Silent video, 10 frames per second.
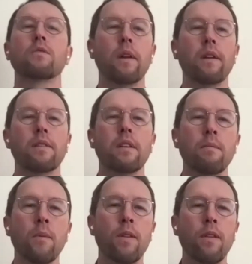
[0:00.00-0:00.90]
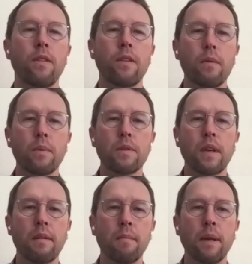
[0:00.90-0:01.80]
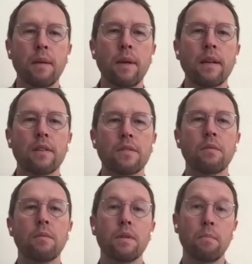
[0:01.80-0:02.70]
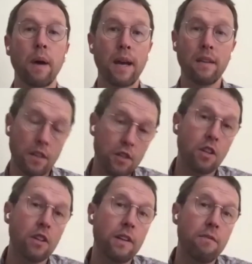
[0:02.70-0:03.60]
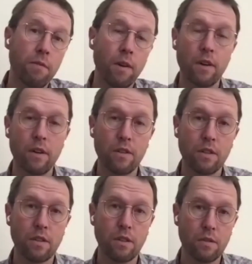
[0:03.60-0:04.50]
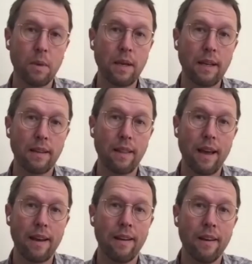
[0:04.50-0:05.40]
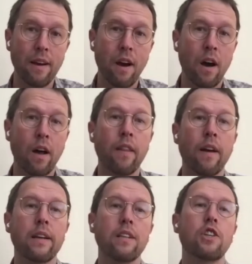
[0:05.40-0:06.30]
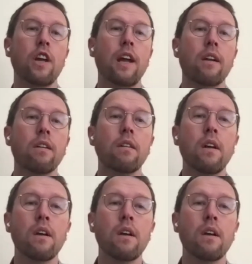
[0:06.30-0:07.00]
One is that more than 30% of B2B customers buy digitally first, so speaking to that online channel,